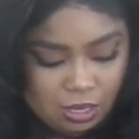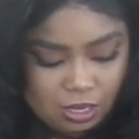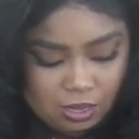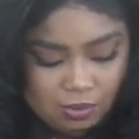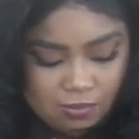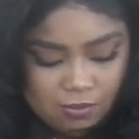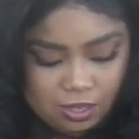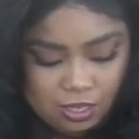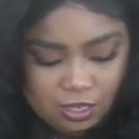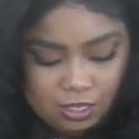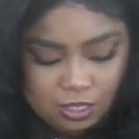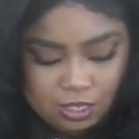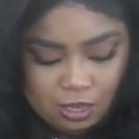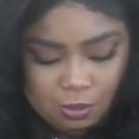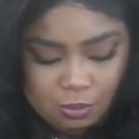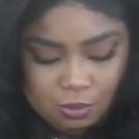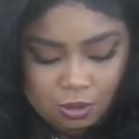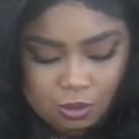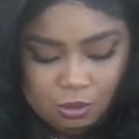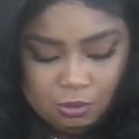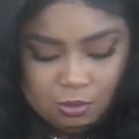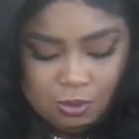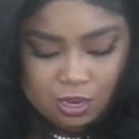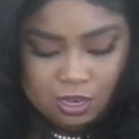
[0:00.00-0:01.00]
me lift this up
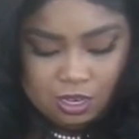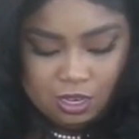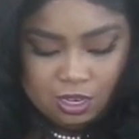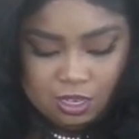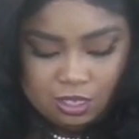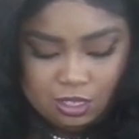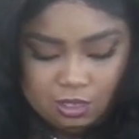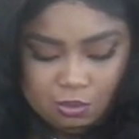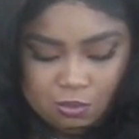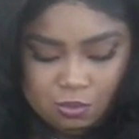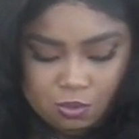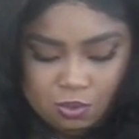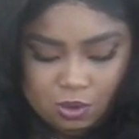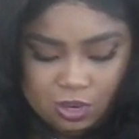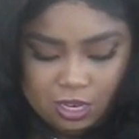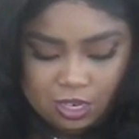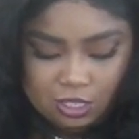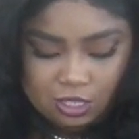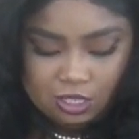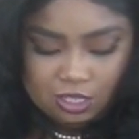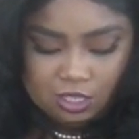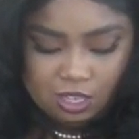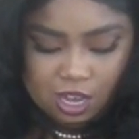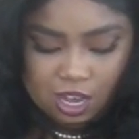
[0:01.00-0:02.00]
a little bit and get some more of
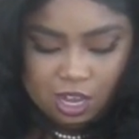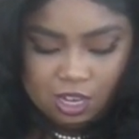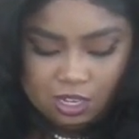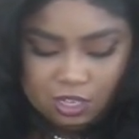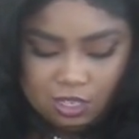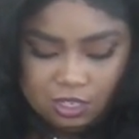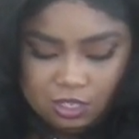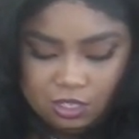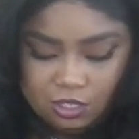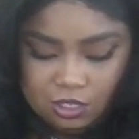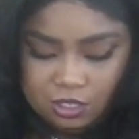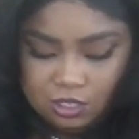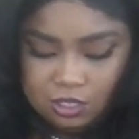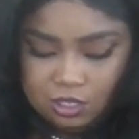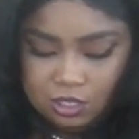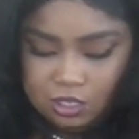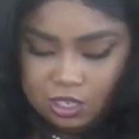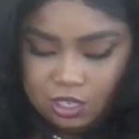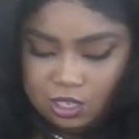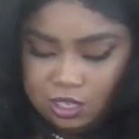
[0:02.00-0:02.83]
that chocolate and just